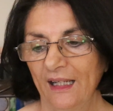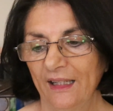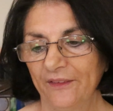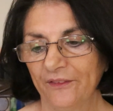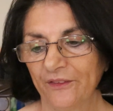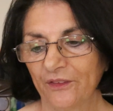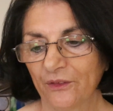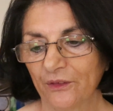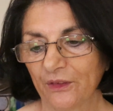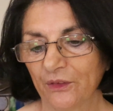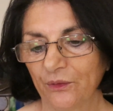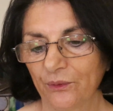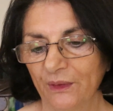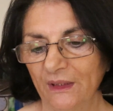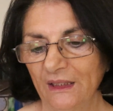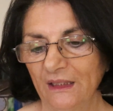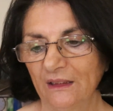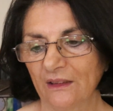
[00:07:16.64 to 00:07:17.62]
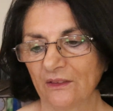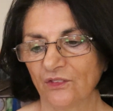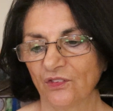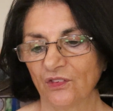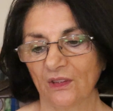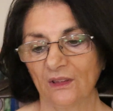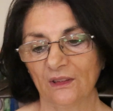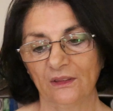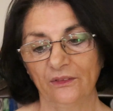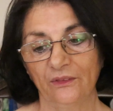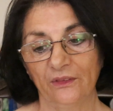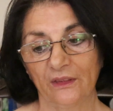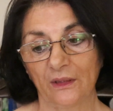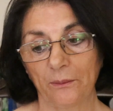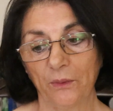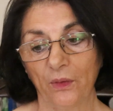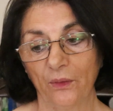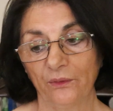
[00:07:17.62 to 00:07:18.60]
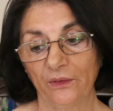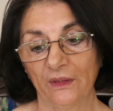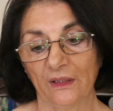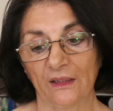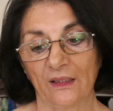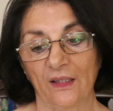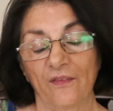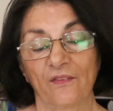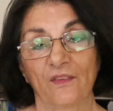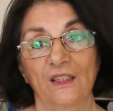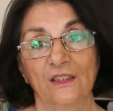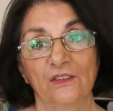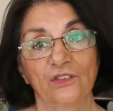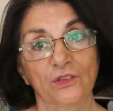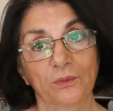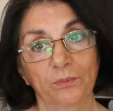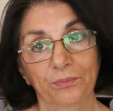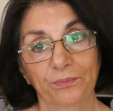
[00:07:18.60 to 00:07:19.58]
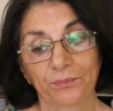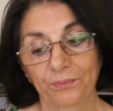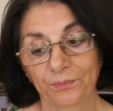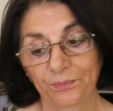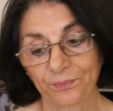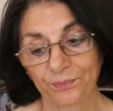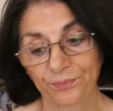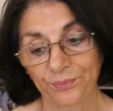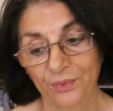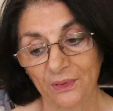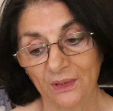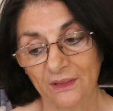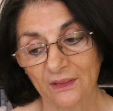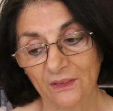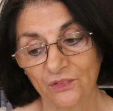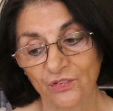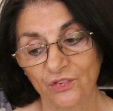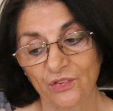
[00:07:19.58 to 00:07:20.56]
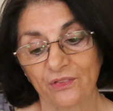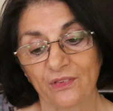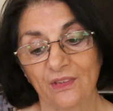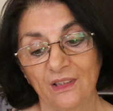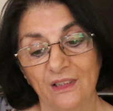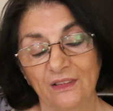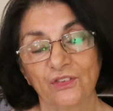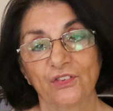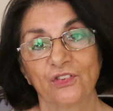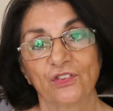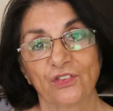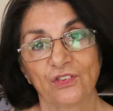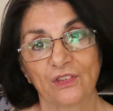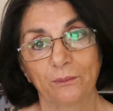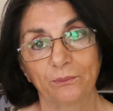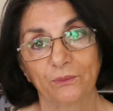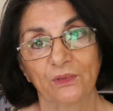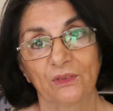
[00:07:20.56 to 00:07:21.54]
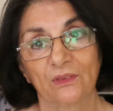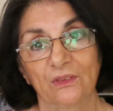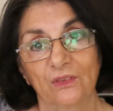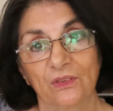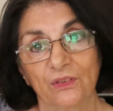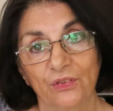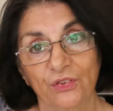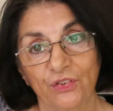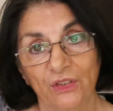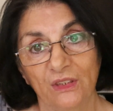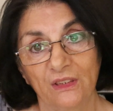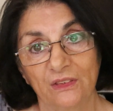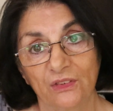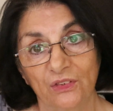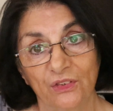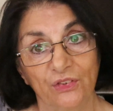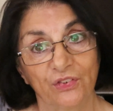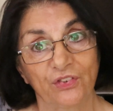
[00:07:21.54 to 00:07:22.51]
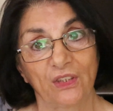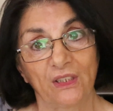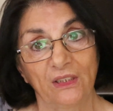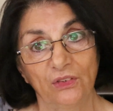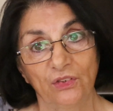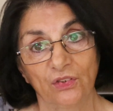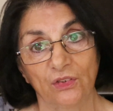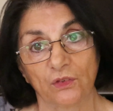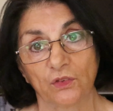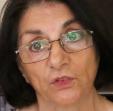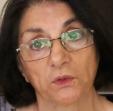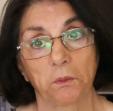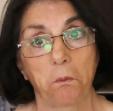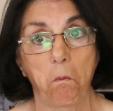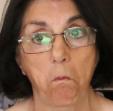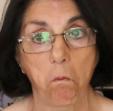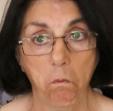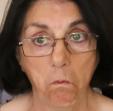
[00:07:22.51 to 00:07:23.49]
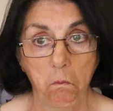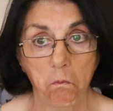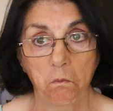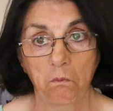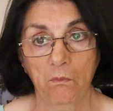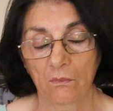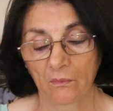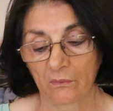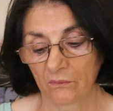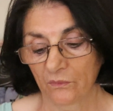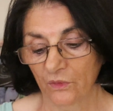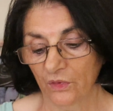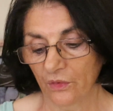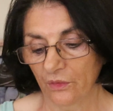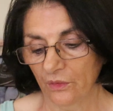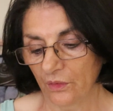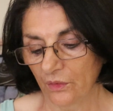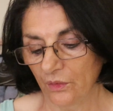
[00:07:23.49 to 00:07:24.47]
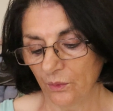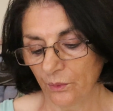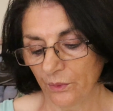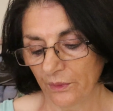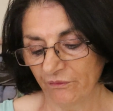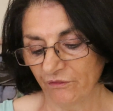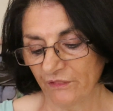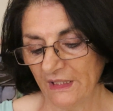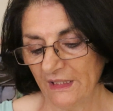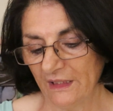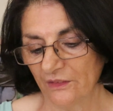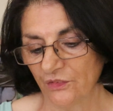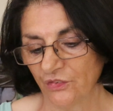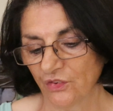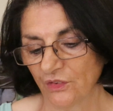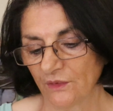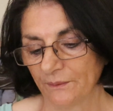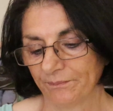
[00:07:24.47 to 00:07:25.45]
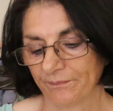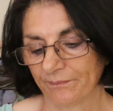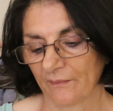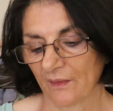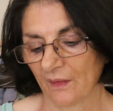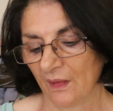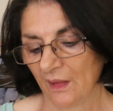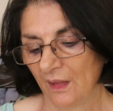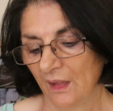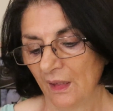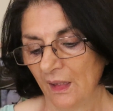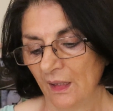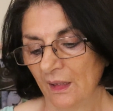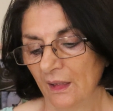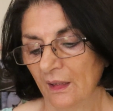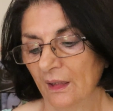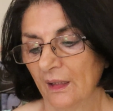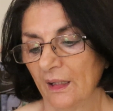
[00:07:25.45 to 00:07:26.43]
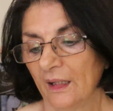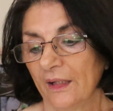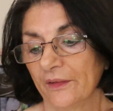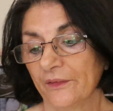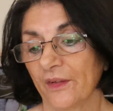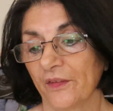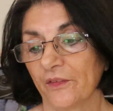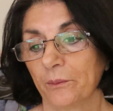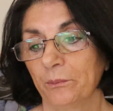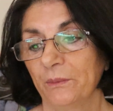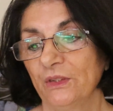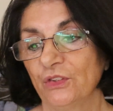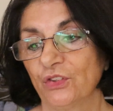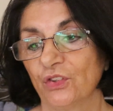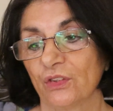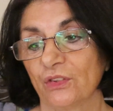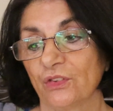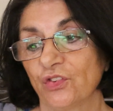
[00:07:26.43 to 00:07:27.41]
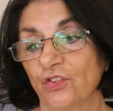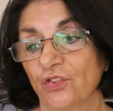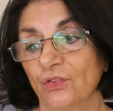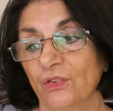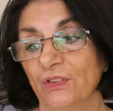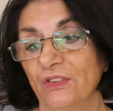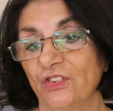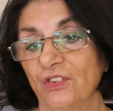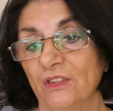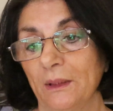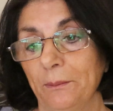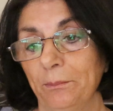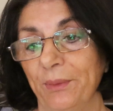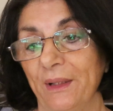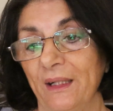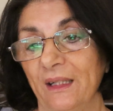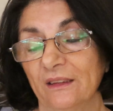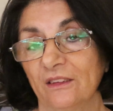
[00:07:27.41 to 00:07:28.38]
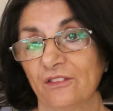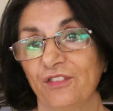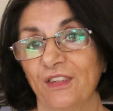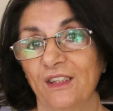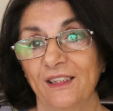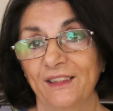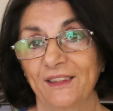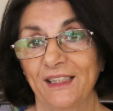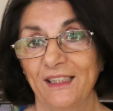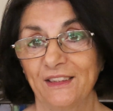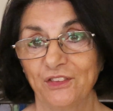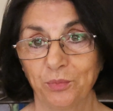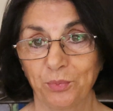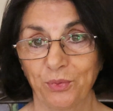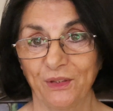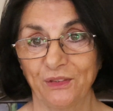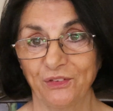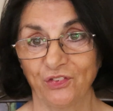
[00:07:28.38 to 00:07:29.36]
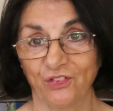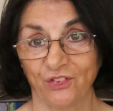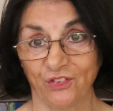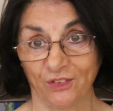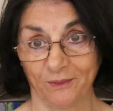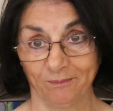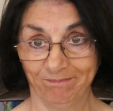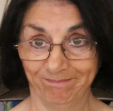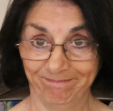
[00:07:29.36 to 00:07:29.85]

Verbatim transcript: and their ingredients, including ammonia. These products are not subject to sanctions. Who would have guessed? Another major concern is the impact of high gas prices